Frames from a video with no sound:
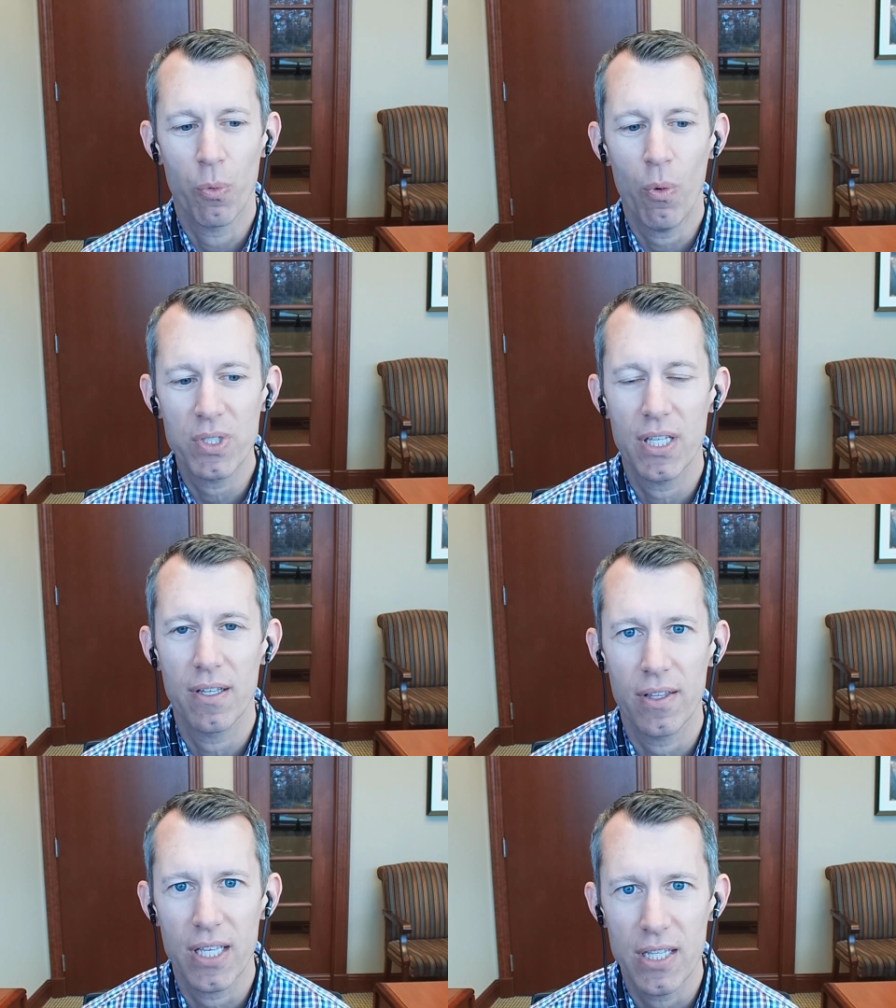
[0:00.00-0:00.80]
So what was
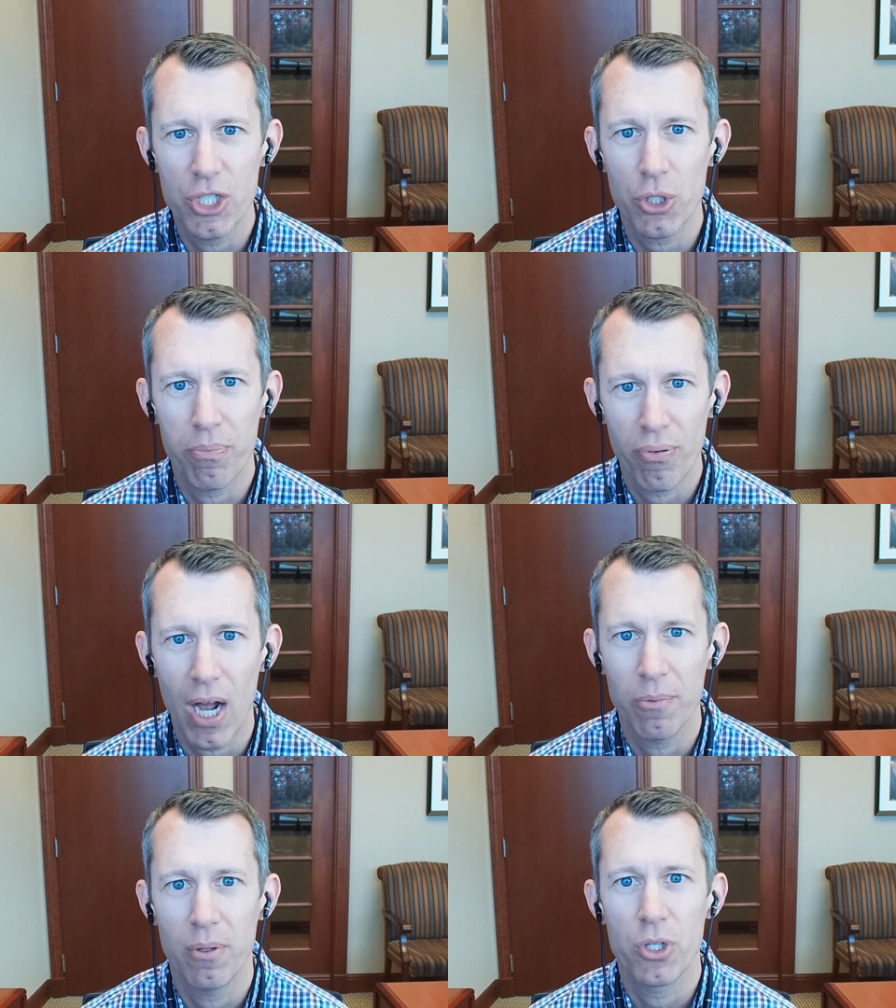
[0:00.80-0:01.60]
the initial
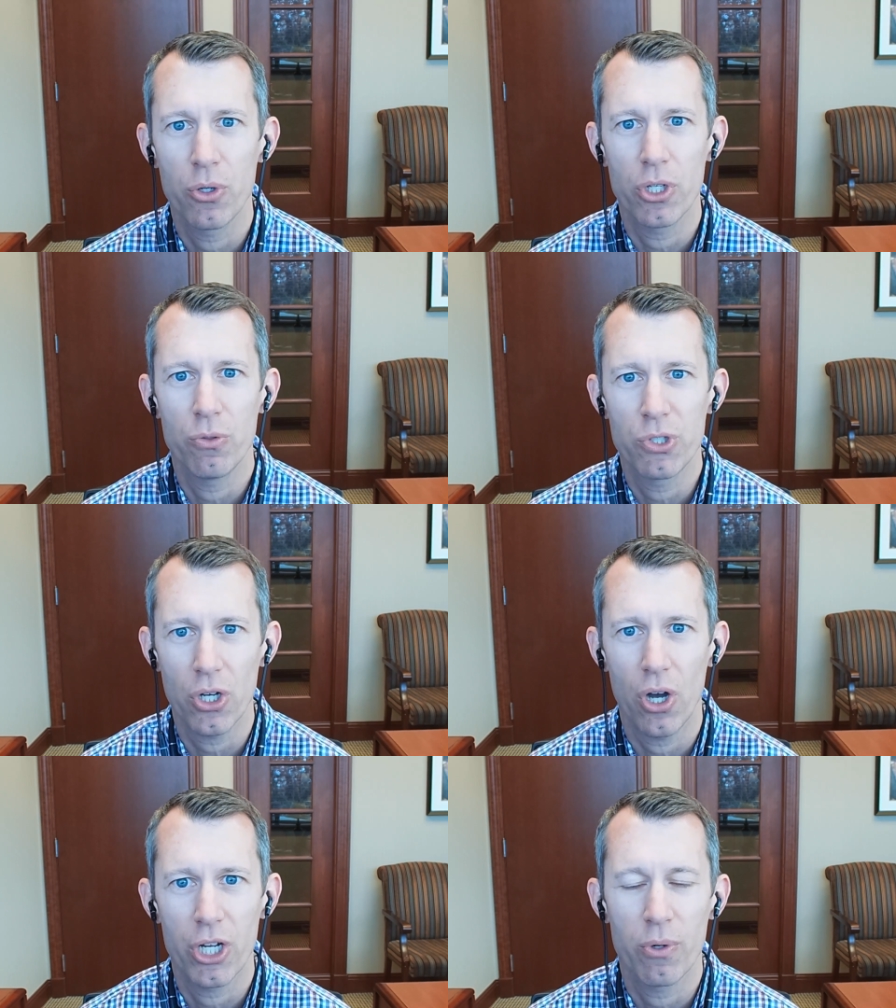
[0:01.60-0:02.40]
problem you
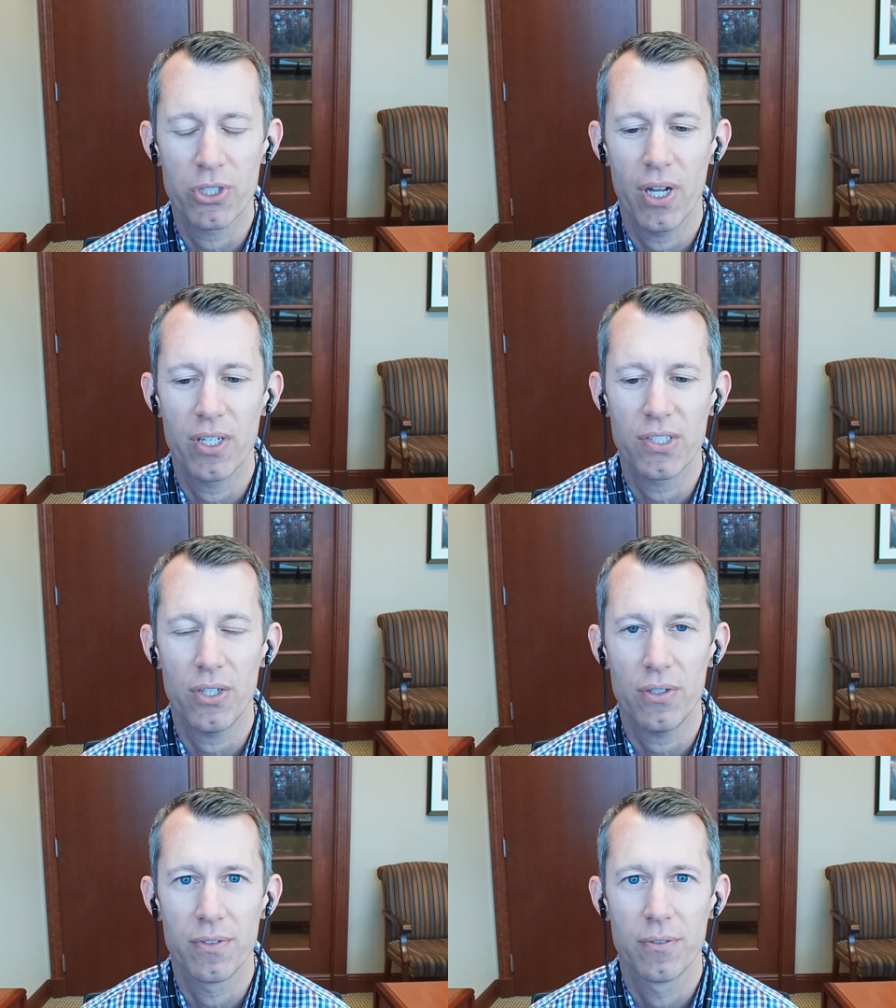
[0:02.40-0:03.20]
saw you were trying to
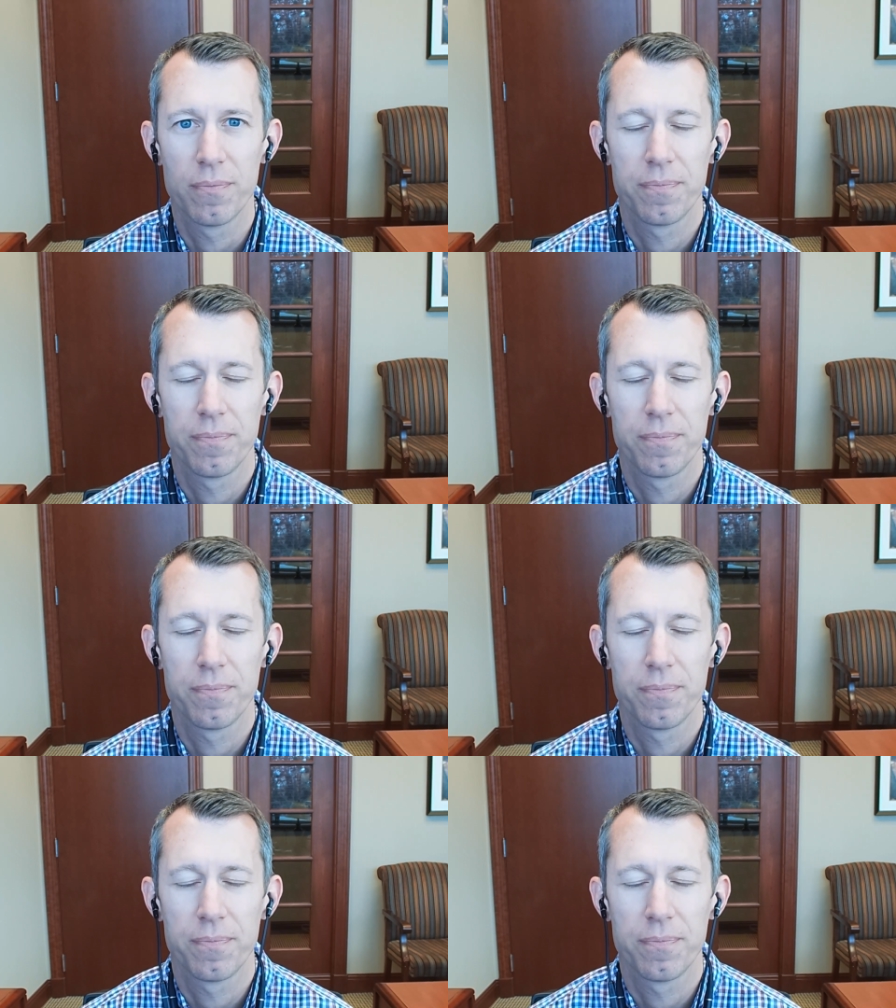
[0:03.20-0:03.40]
solve?